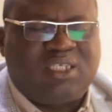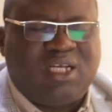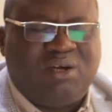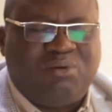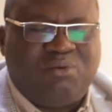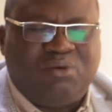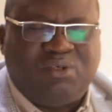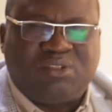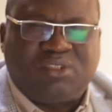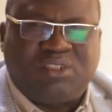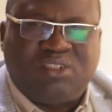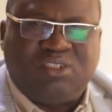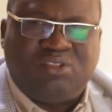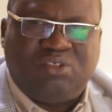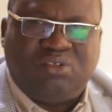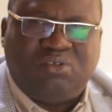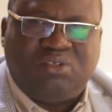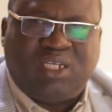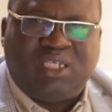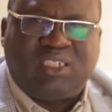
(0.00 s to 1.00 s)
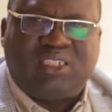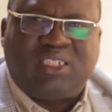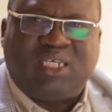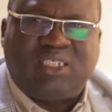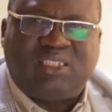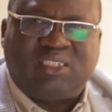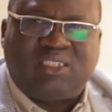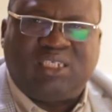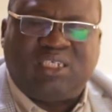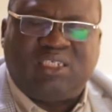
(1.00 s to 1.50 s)
I was in the
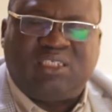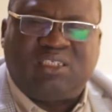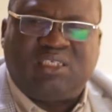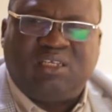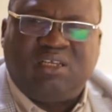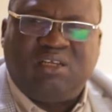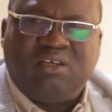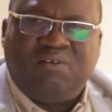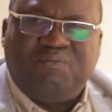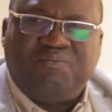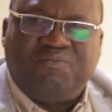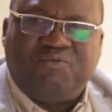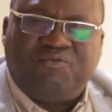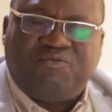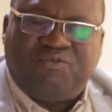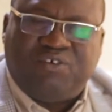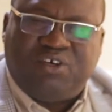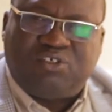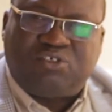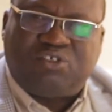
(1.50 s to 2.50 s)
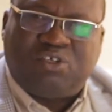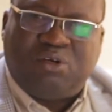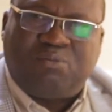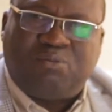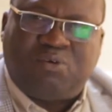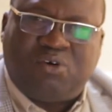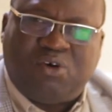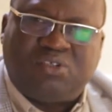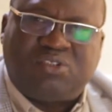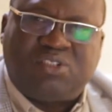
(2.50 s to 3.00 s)
United States for some
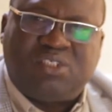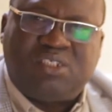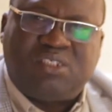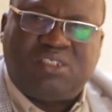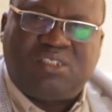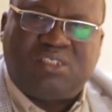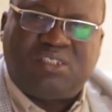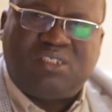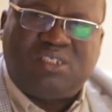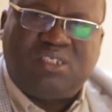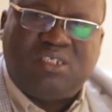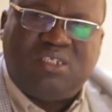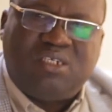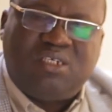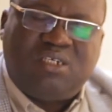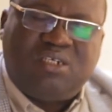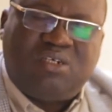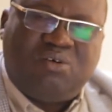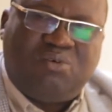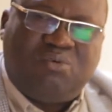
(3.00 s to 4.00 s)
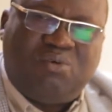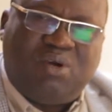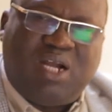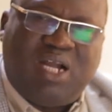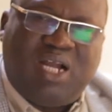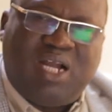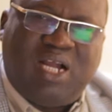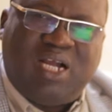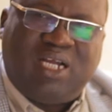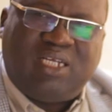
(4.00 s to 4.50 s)
courses, where
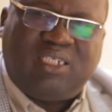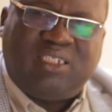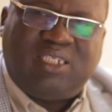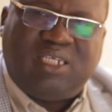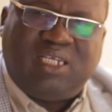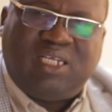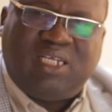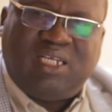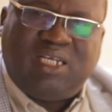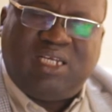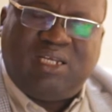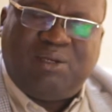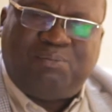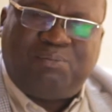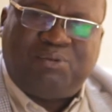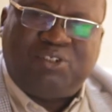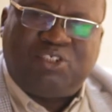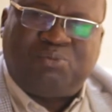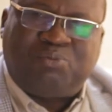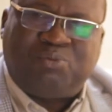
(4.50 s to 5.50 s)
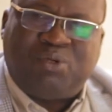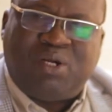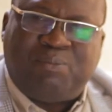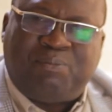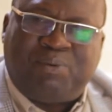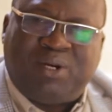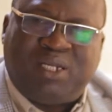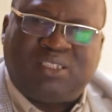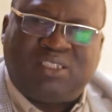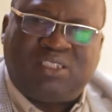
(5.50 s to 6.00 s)
I had the principle and
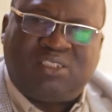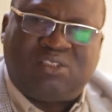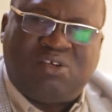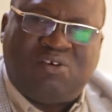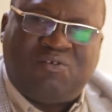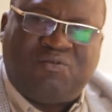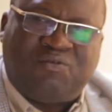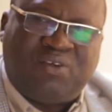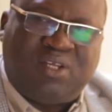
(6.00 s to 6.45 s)
practice of